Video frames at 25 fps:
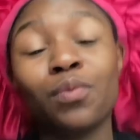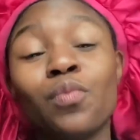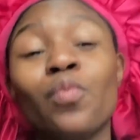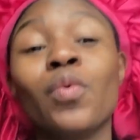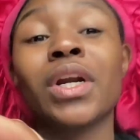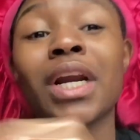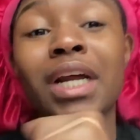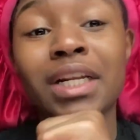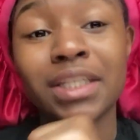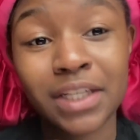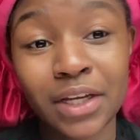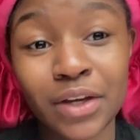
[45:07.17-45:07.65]

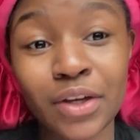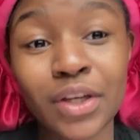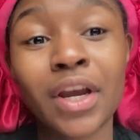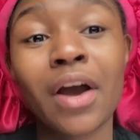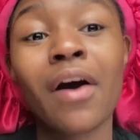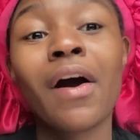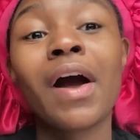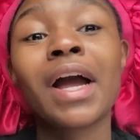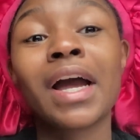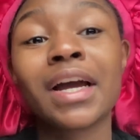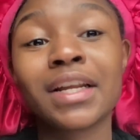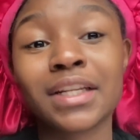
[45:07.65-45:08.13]
When I tell
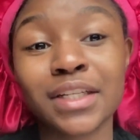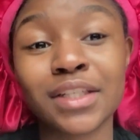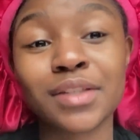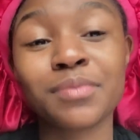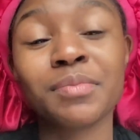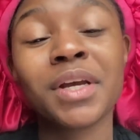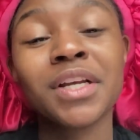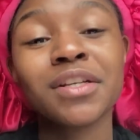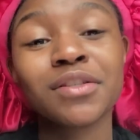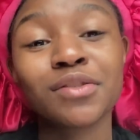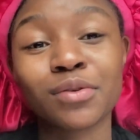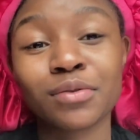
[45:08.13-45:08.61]
y'all I got this
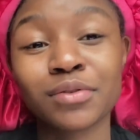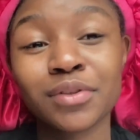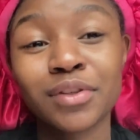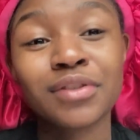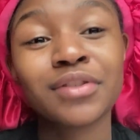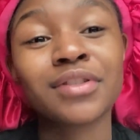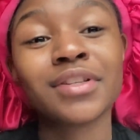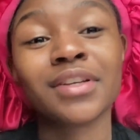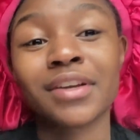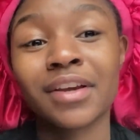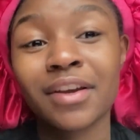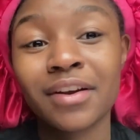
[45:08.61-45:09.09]
man's social
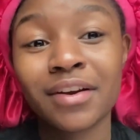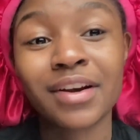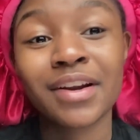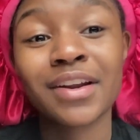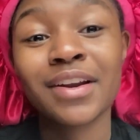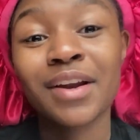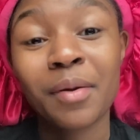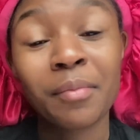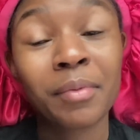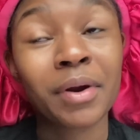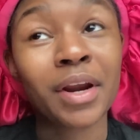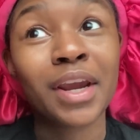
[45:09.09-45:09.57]
security
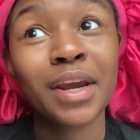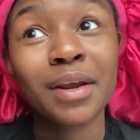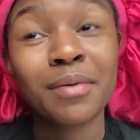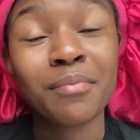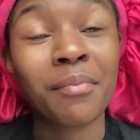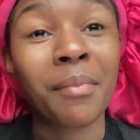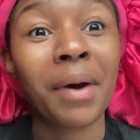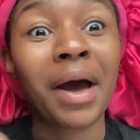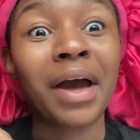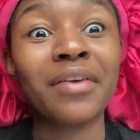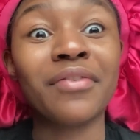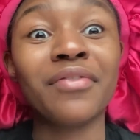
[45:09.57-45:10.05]
number in
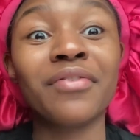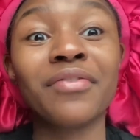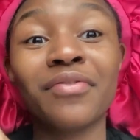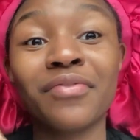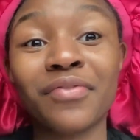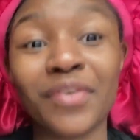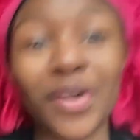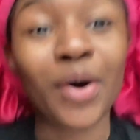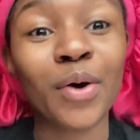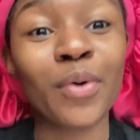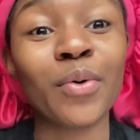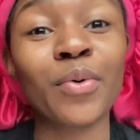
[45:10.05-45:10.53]
my
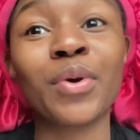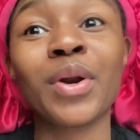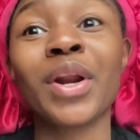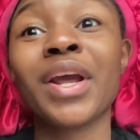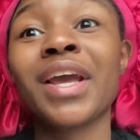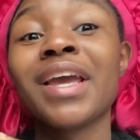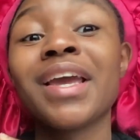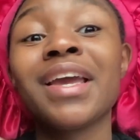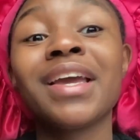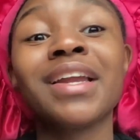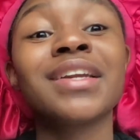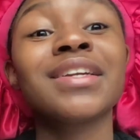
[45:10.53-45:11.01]
phone,
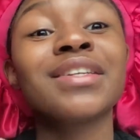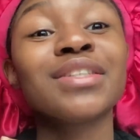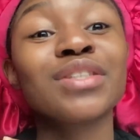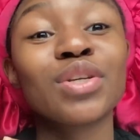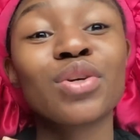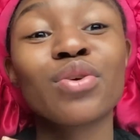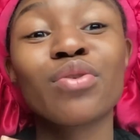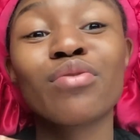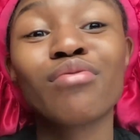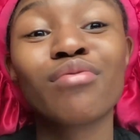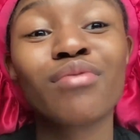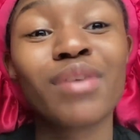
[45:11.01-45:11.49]
it is
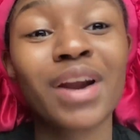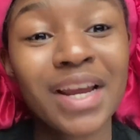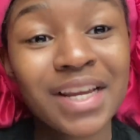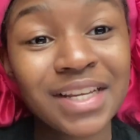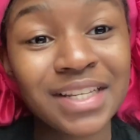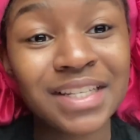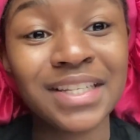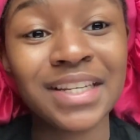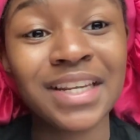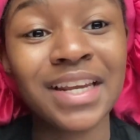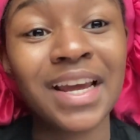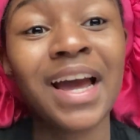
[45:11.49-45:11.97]

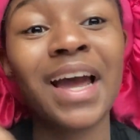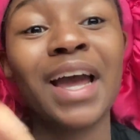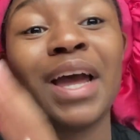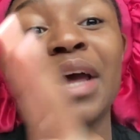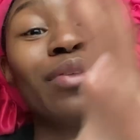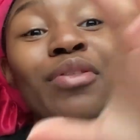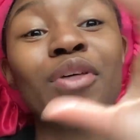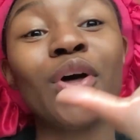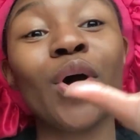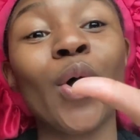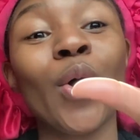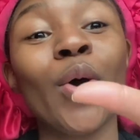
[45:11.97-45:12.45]
crazy. I
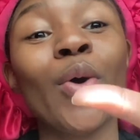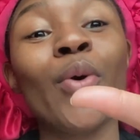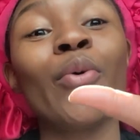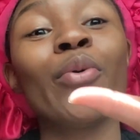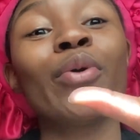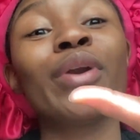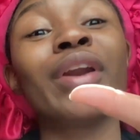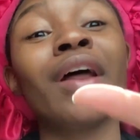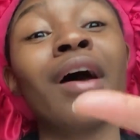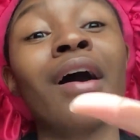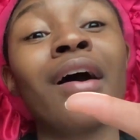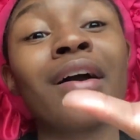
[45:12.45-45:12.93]
have the whole
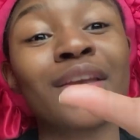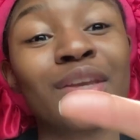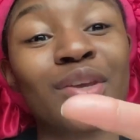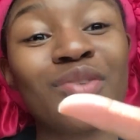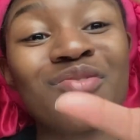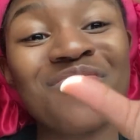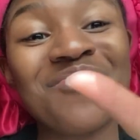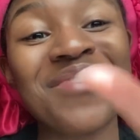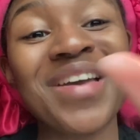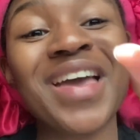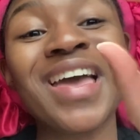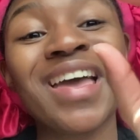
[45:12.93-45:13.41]

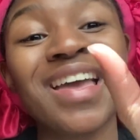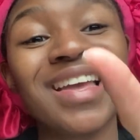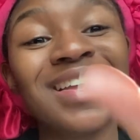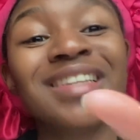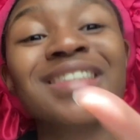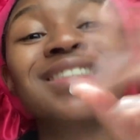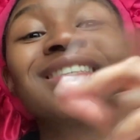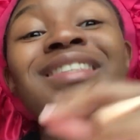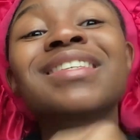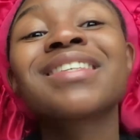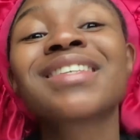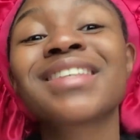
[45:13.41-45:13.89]

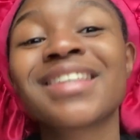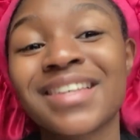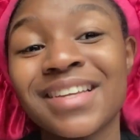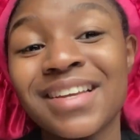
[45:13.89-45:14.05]
document.